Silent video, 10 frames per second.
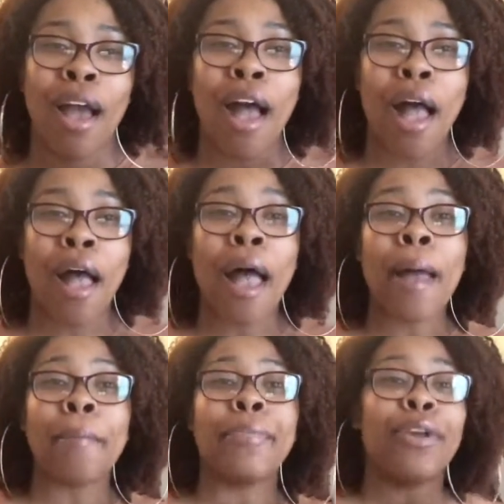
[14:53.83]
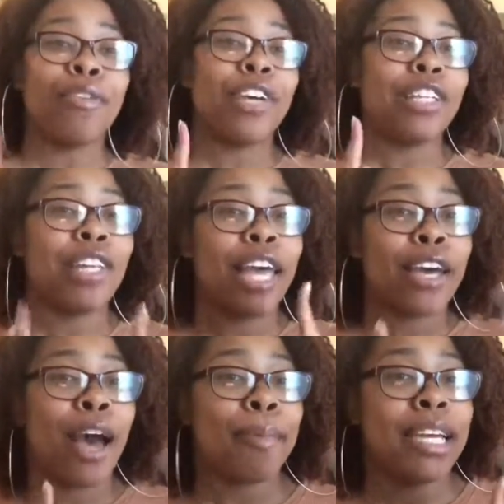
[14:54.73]
Don't forget to like,
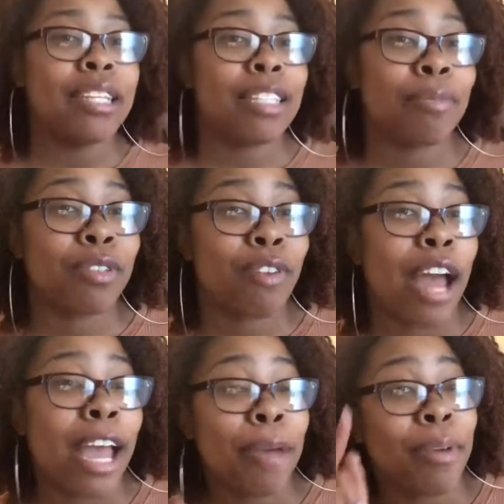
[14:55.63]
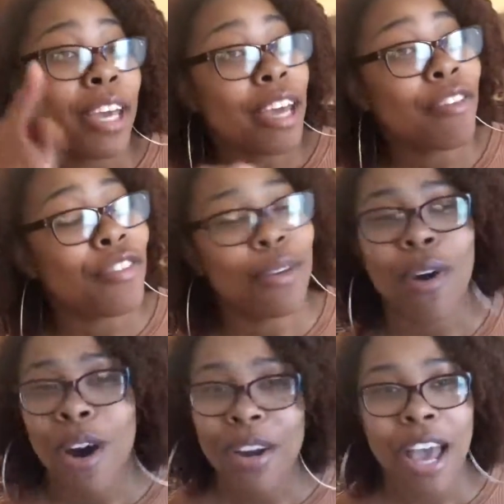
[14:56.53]
comment, and subscribe if you
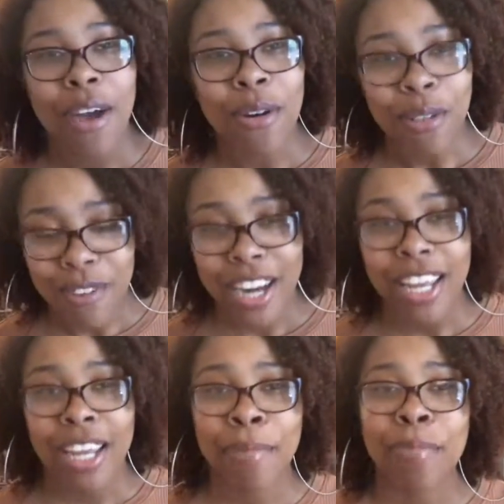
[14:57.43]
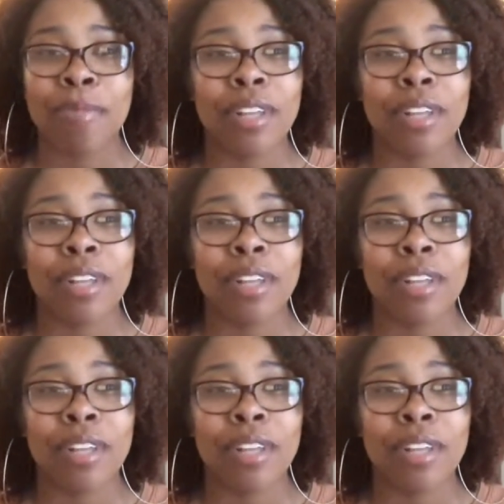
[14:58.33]
are not already.